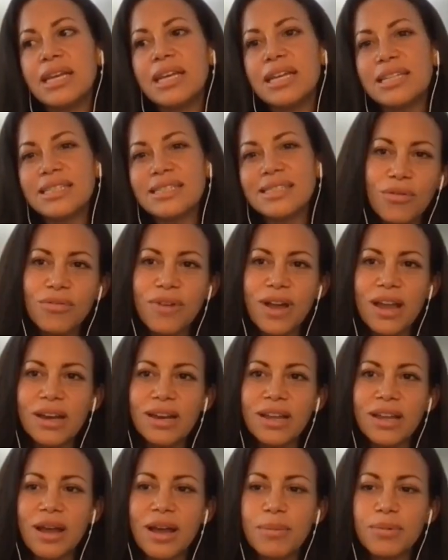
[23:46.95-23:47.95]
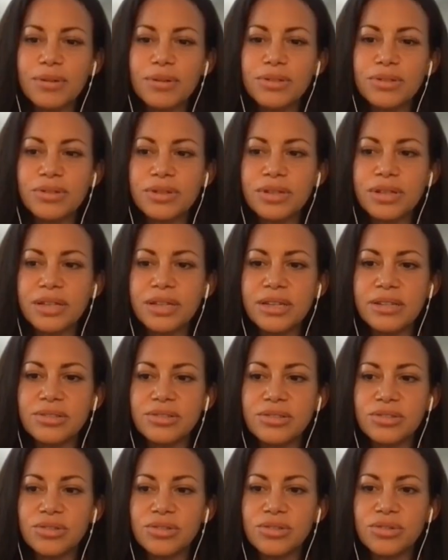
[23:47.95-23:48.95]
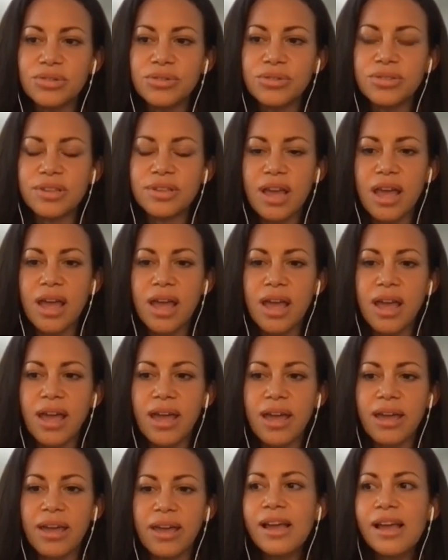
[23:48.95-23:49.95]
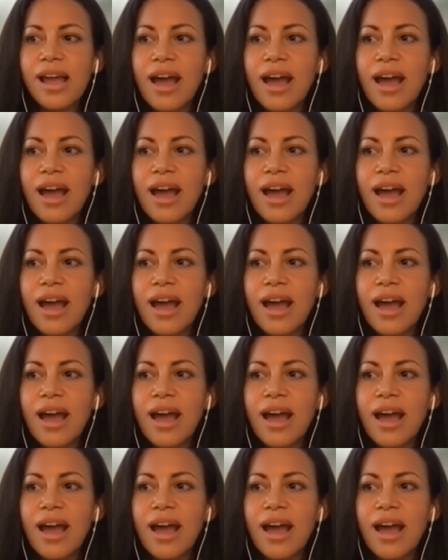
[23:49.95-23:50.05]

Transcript: is finding opportunities to say,